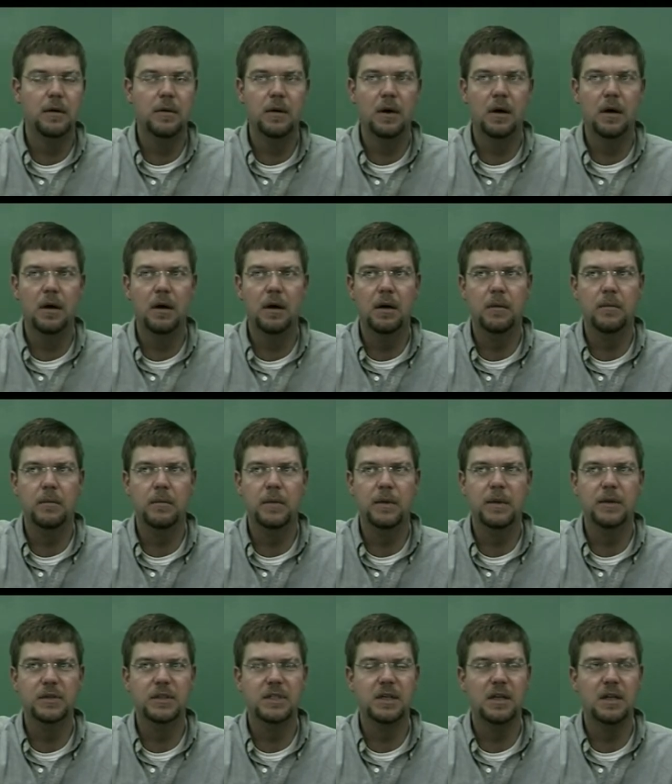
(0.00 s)
Um,
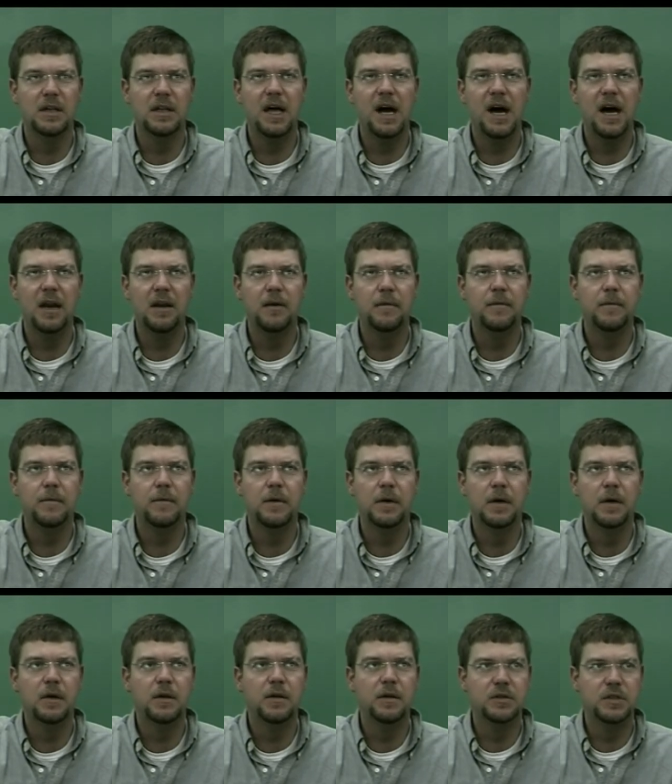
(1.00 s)
there's a lot of,
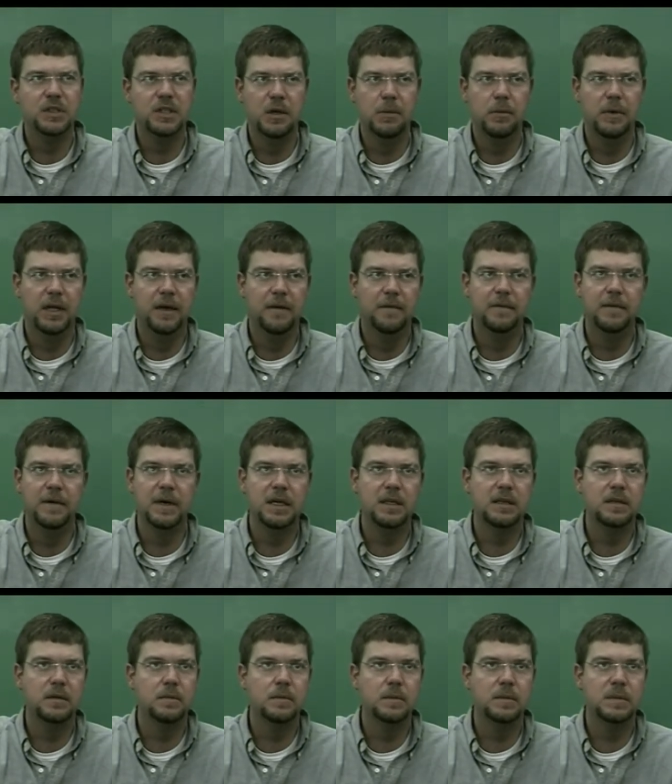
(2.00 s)
there's so many
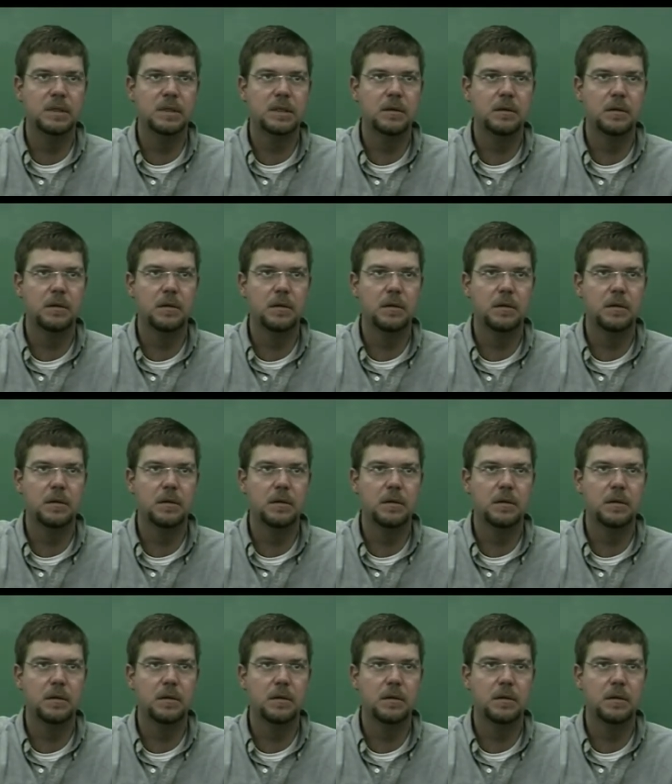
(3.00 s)
victims.